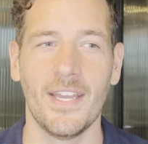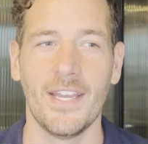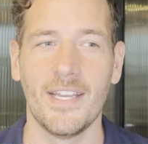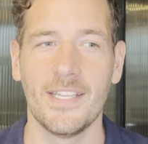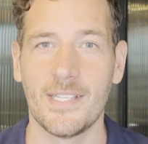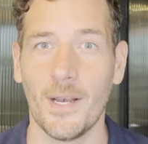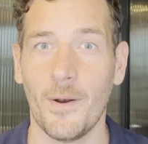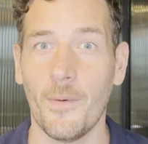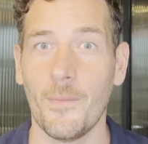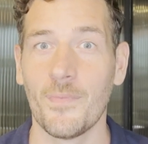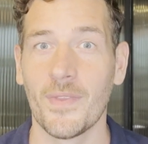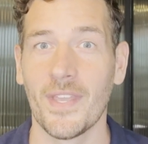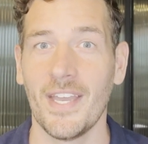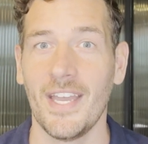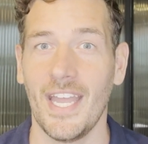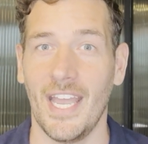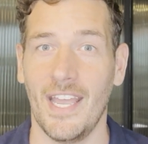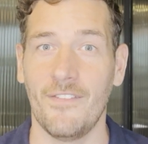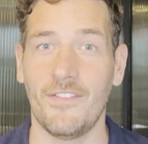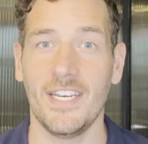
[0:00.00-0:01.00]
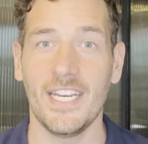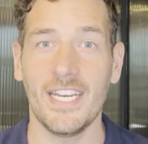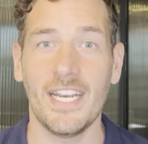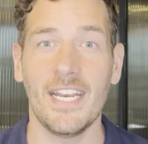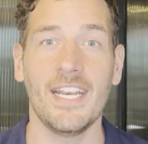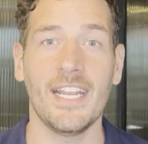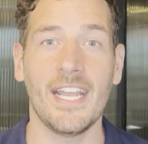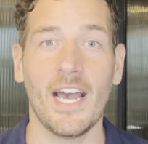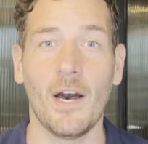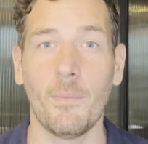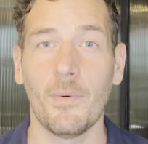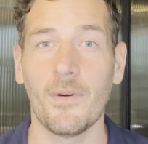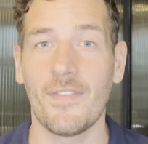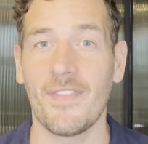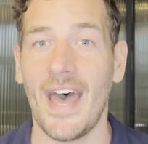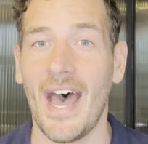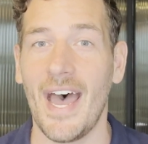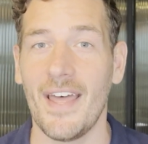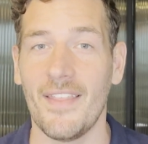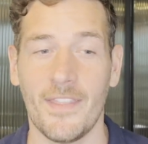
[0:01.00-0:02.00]
So if you need any help with
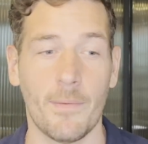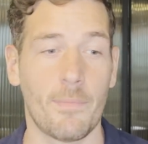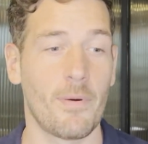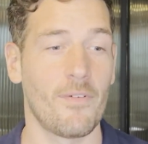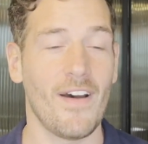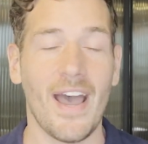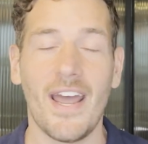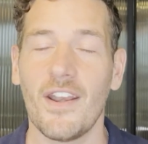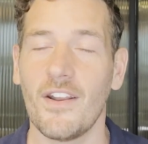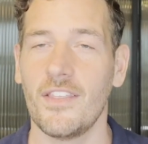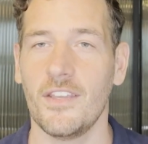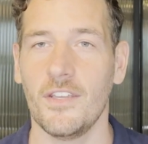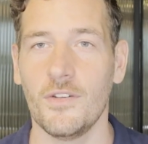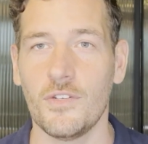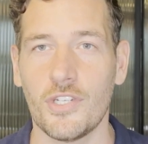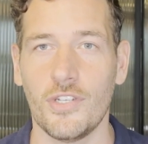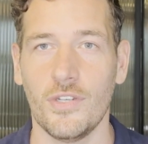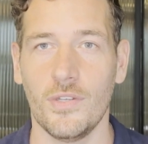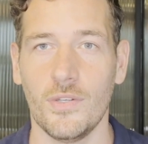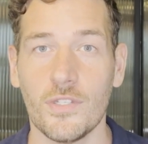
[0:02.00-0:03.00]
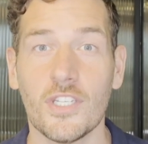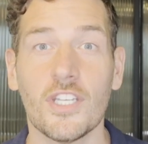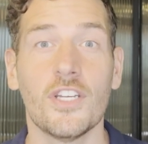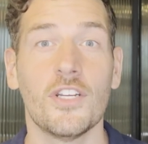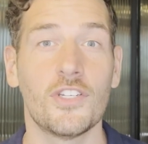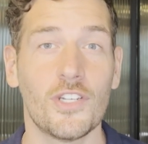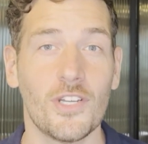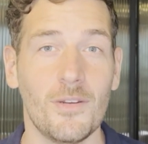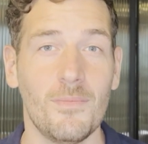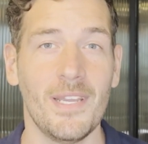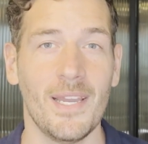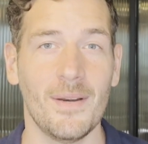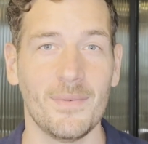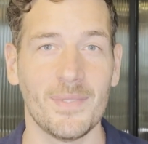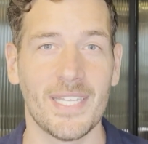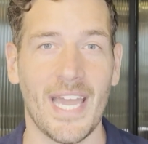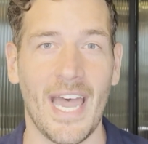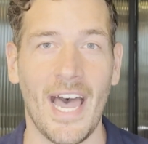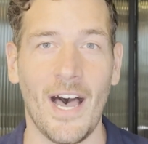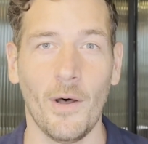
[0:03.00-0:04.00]
that, the provider that you choose should be able
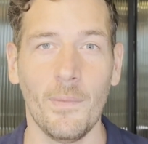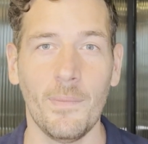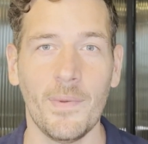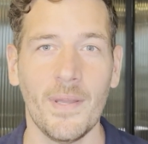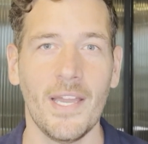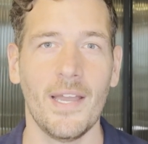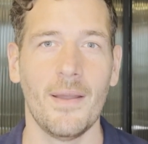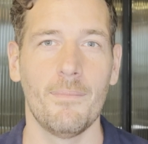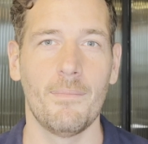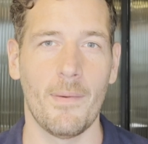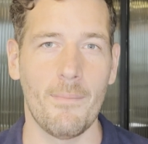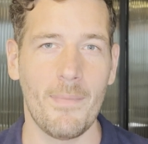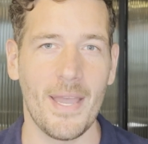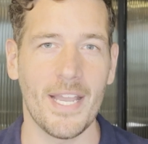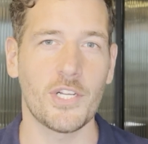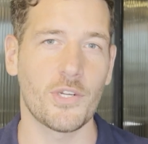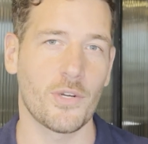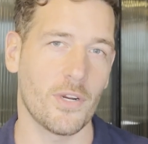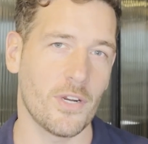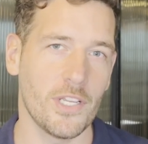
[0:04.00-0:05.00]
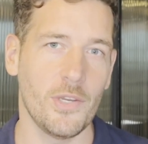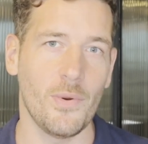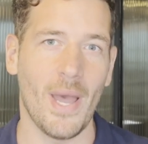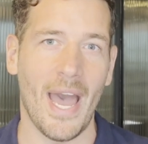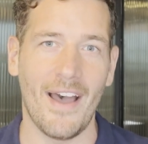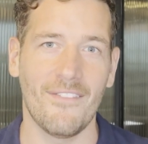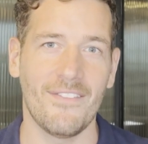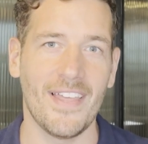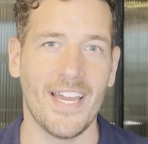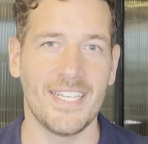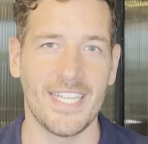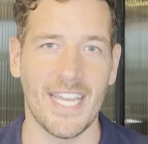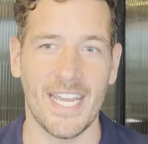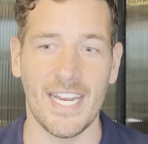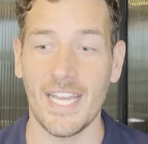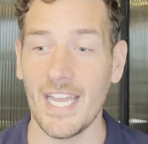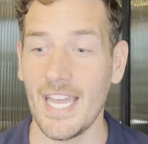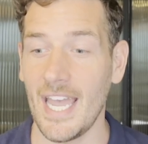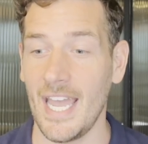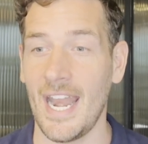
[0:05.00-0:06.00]
to help, but make sure you have that
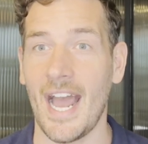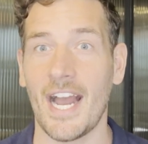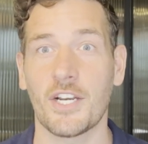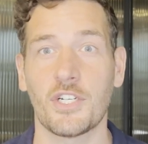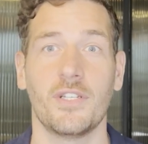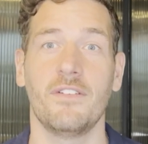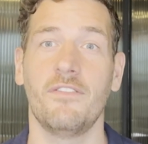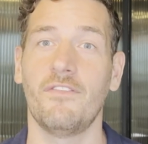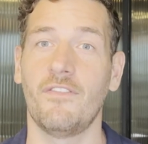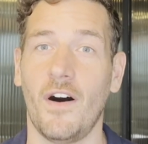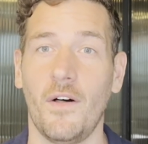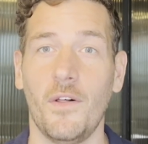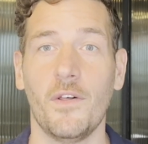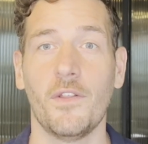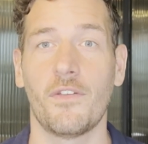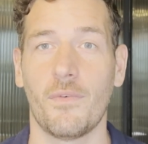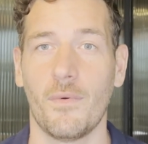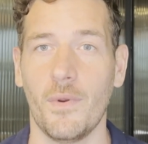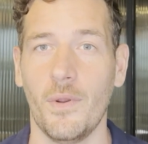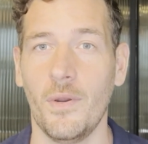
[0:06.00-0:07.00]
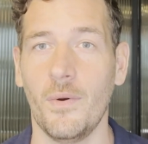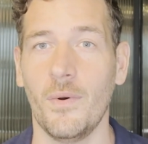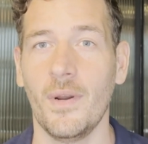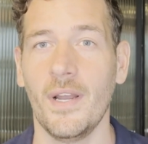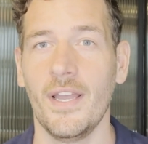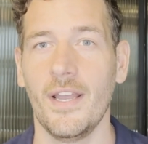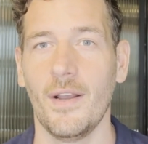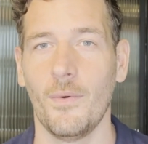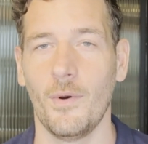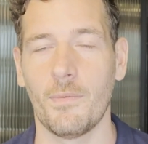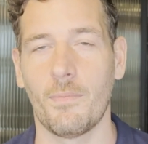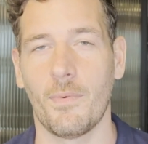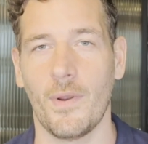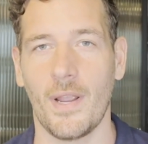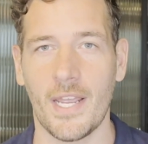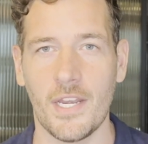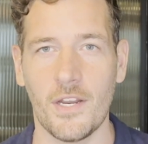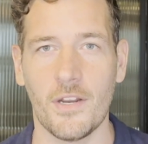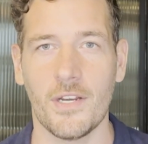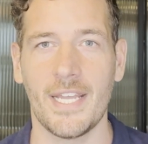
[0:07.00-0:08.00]
data and actually follow through with
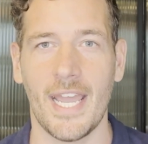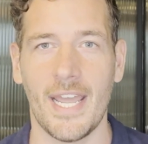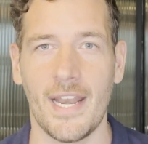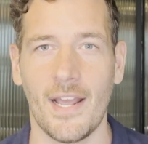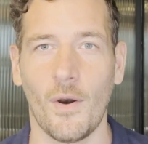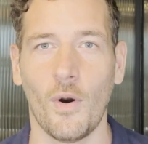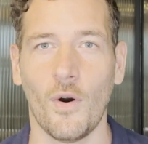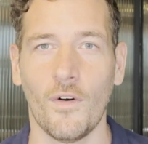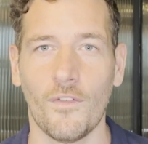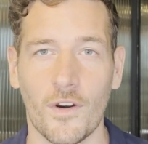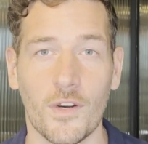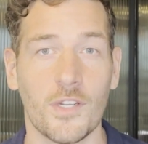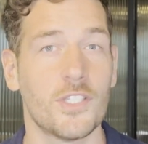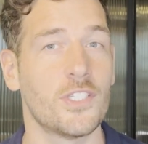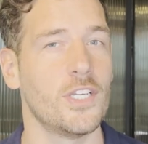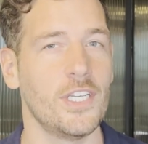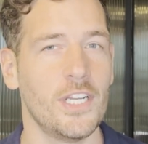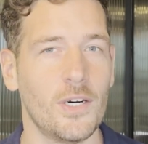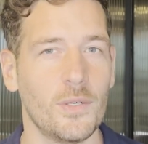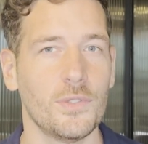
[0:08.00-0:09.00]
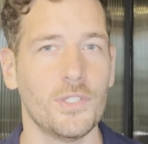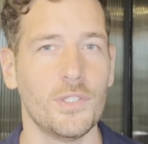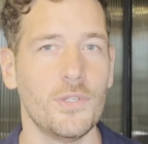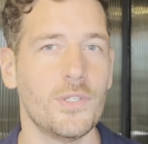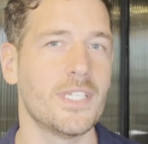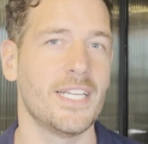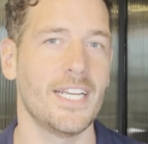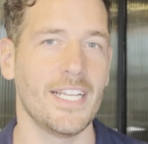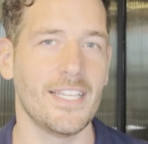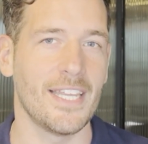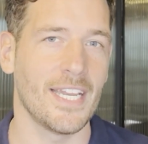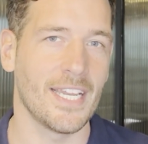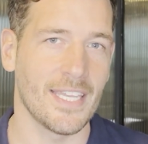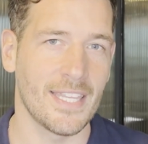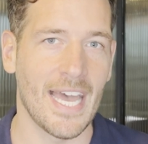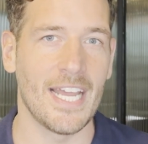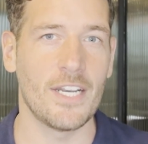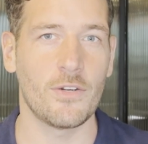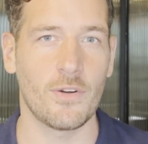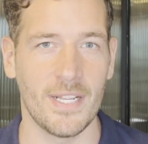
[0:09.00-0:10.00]
bringing your data over so you don't lose anything in
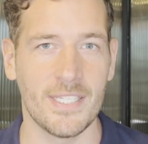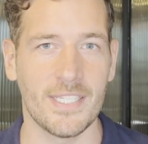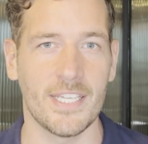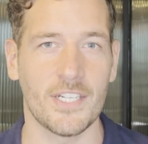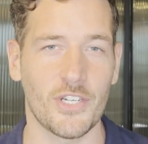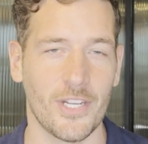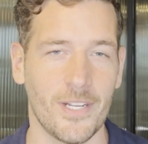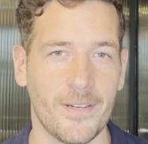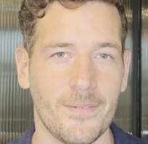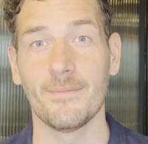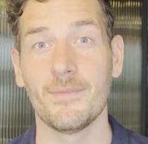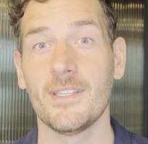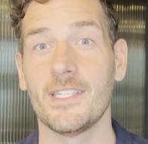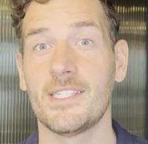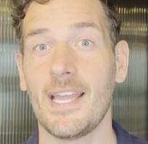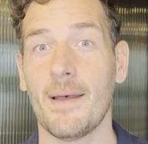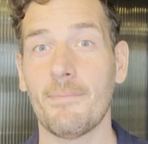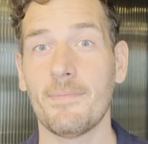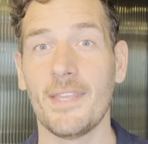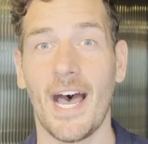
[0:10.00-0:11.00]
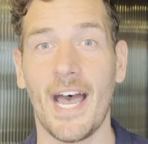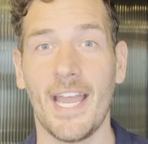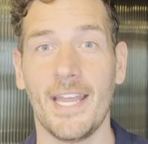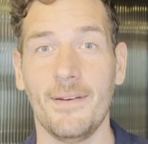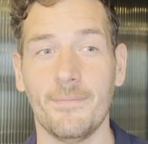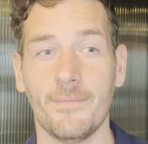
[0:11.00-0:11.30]
that transition. Step 9,